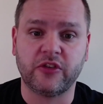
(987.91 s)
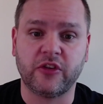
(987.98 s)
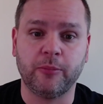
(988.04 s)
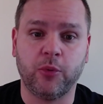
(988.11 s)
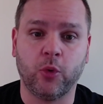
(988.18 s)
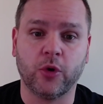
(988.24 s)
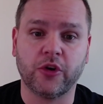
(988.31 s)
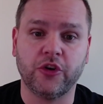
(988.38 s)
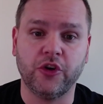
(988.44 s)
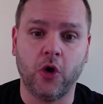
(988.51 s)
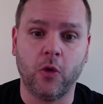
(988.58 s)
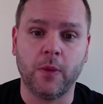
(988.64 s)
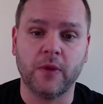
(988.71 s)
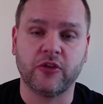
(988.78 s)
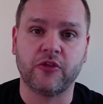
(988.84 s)
it's important to
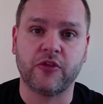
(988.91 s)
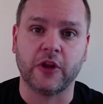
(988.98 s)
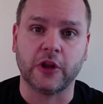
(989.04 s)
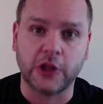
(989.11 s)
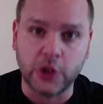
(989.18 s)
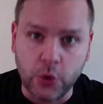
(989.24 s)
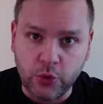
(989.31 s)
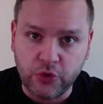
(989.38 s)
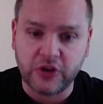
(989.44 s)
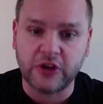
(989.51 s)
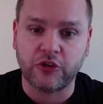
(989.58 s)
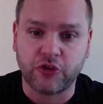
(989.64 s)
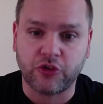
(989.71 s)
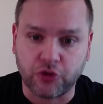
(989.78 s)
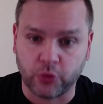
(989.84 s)
know this is the
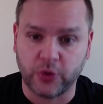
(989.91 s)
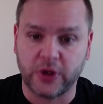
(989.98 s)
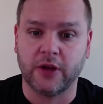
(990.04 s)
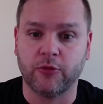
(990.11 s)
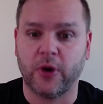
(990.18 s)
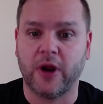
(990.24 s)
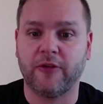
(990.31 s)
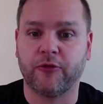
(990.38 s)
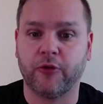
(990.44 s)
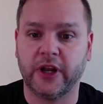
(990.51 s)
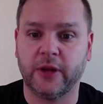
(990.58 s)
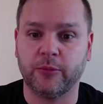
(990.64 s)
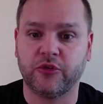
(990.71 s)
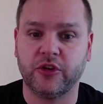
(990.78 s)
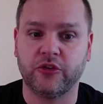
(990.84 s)
losing streak of
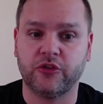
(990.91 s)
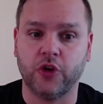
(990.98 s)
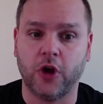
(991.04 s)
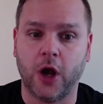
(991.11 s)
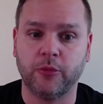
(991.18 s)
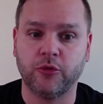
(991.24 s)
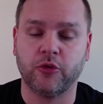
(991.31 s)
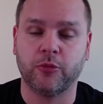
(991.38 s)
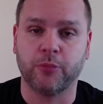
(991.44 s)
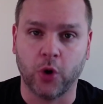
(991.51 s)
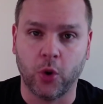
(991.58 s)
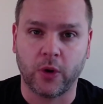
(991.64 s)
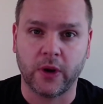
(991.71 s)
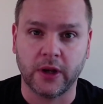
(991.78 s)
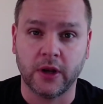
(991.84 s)
referendums since Dobbs was
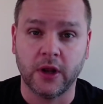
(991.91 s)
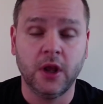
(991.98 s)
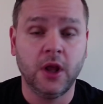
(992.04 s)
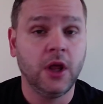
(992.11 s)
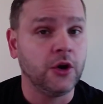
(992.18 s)
broken,